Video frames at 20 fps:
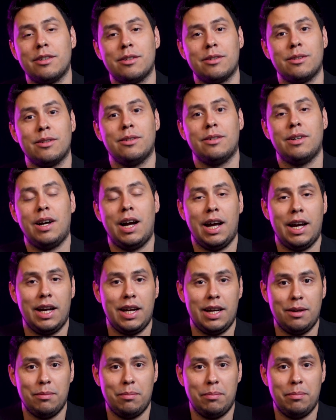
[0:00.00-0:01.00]
So
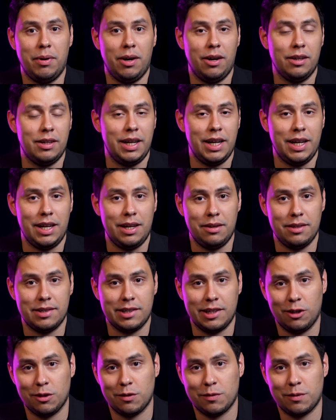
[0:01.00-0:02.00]
I bought a
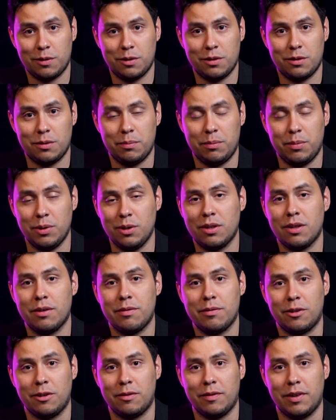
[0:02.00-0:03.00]
Salesforce book
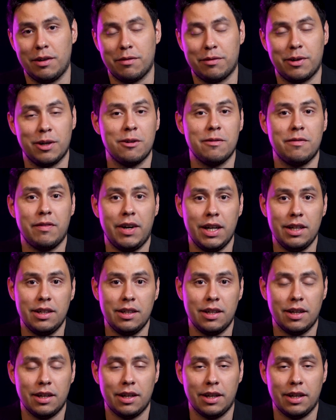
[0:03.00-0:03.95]
from a friend of mine.